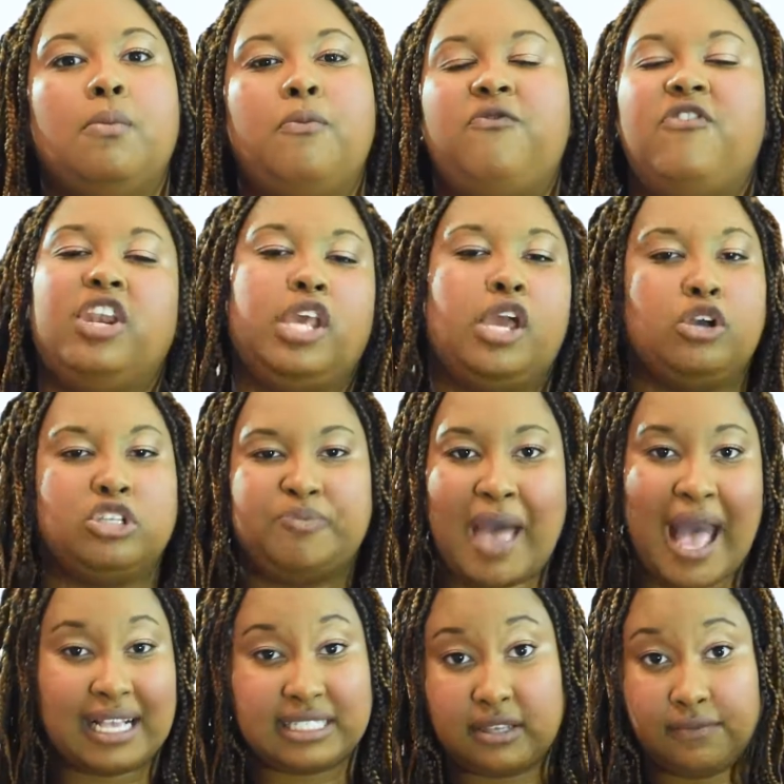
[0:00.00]
videos
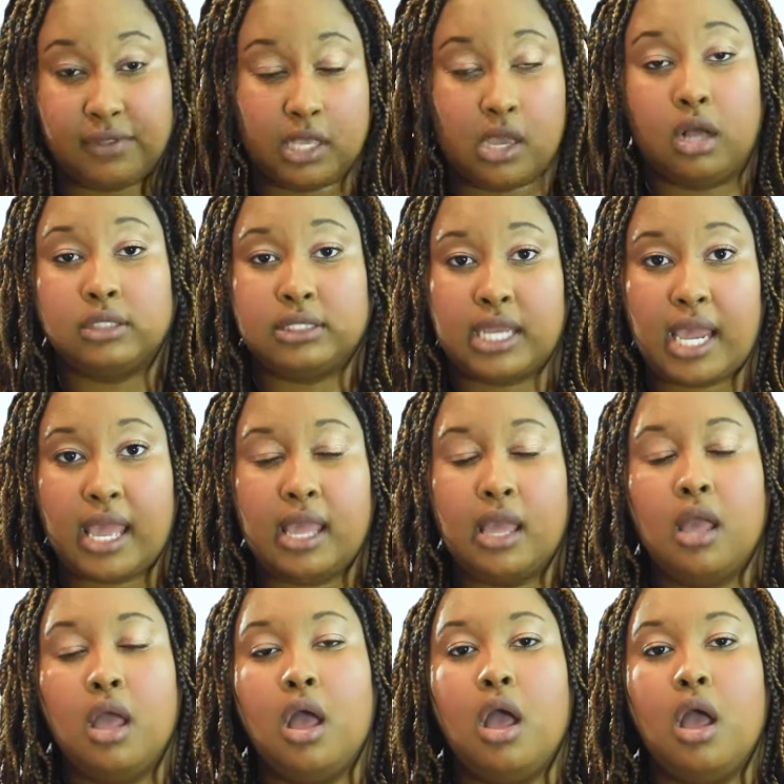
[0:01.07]
passively all day,